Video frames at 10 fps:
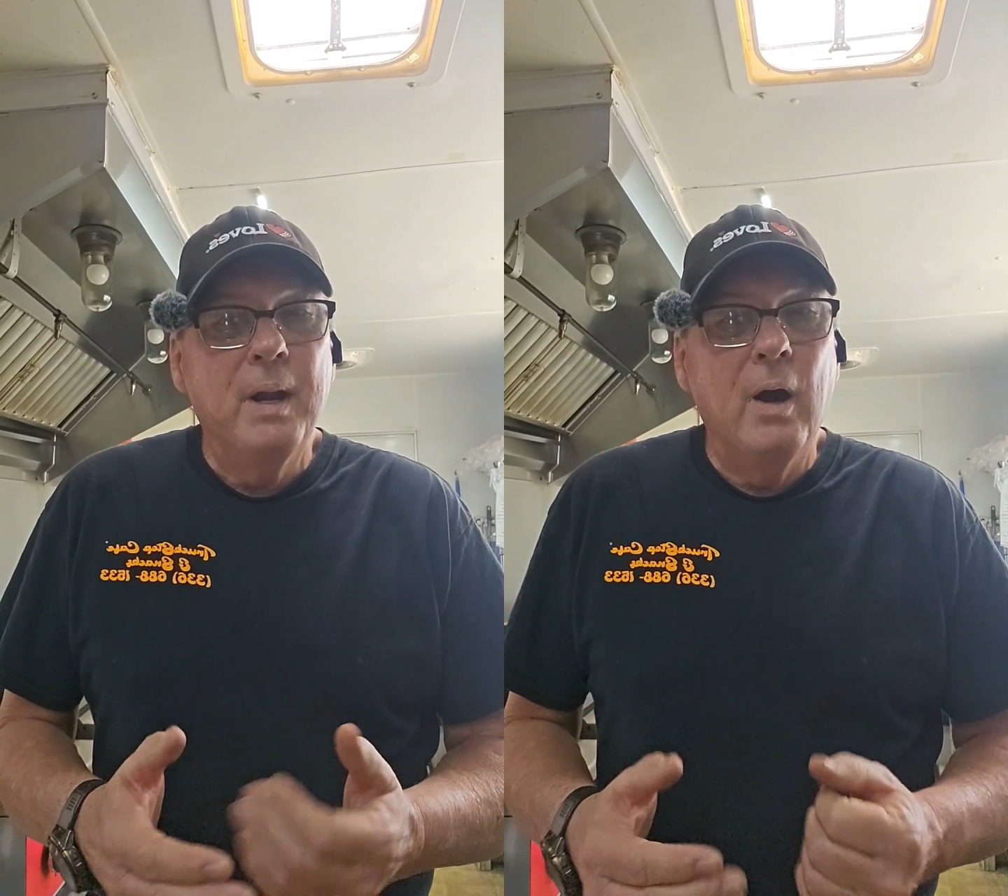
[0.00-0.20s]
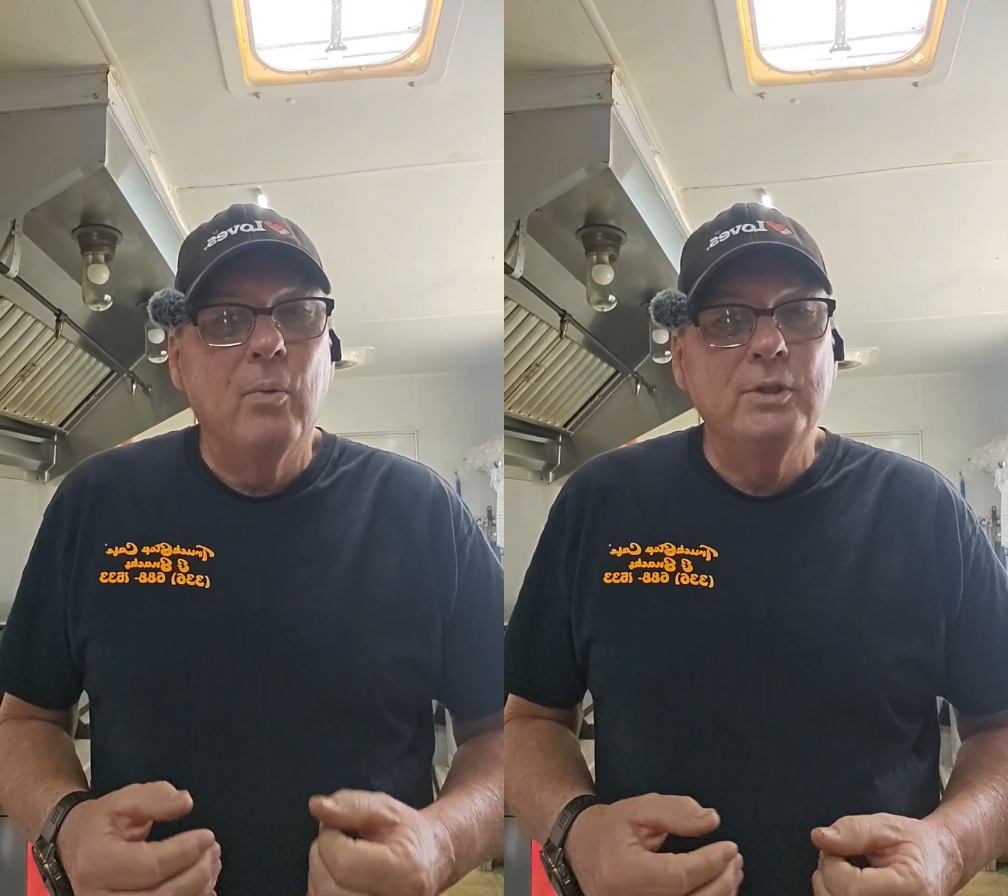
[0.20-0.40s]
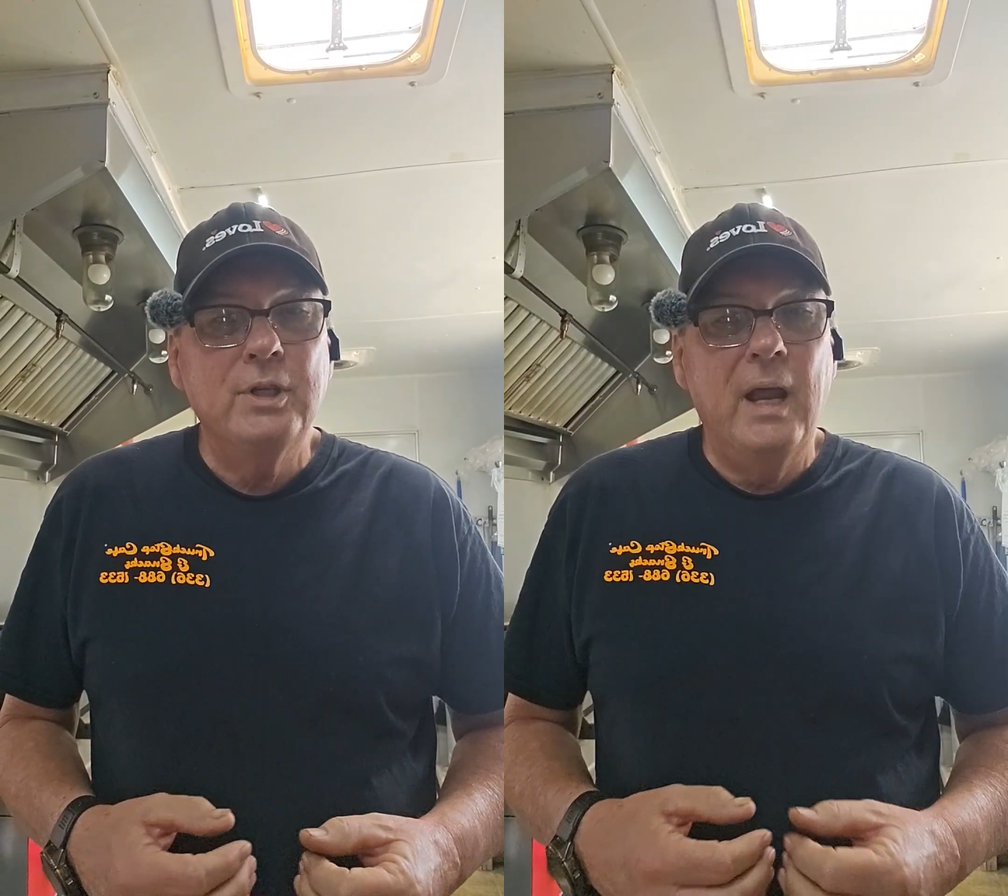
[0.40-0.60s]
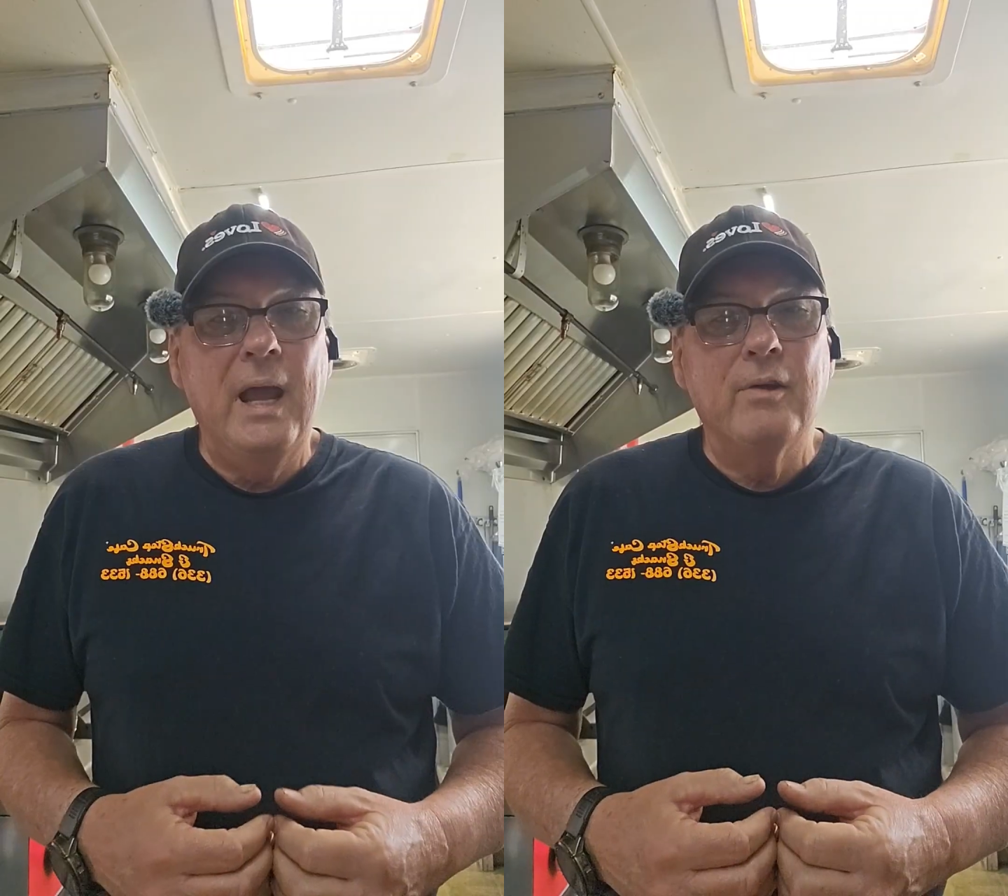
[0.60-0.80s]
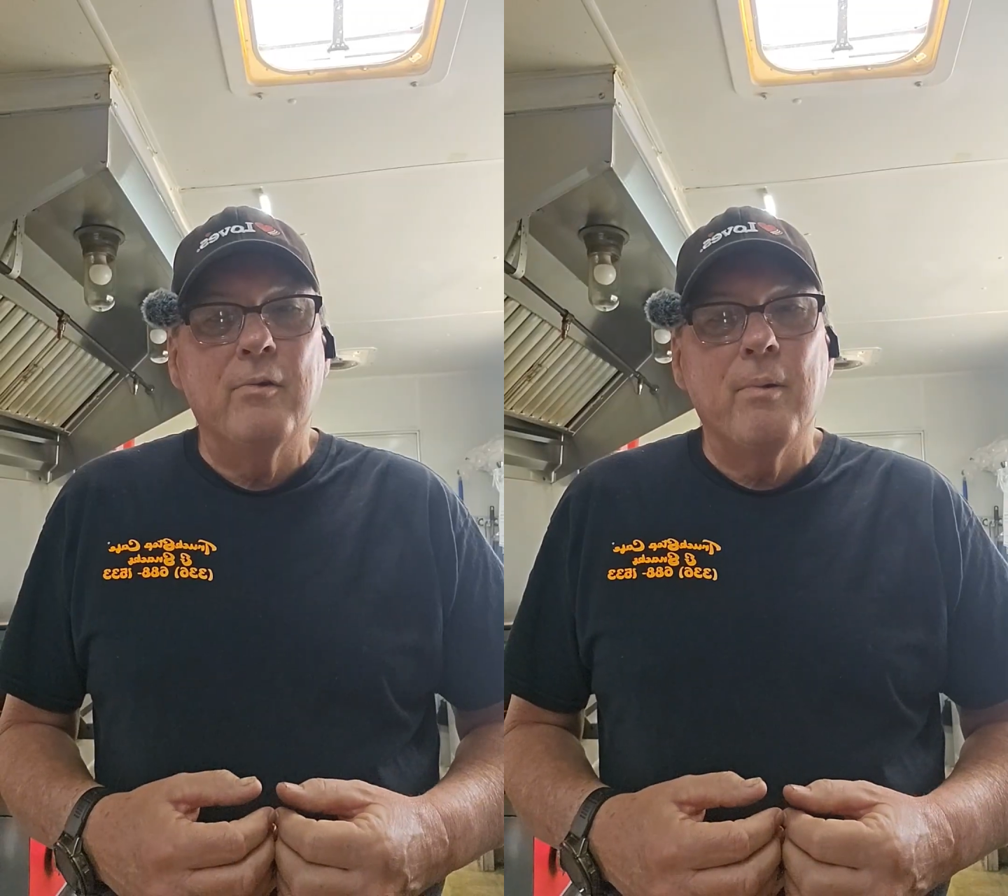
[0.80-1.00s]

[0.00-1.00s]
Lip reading: but I want you to add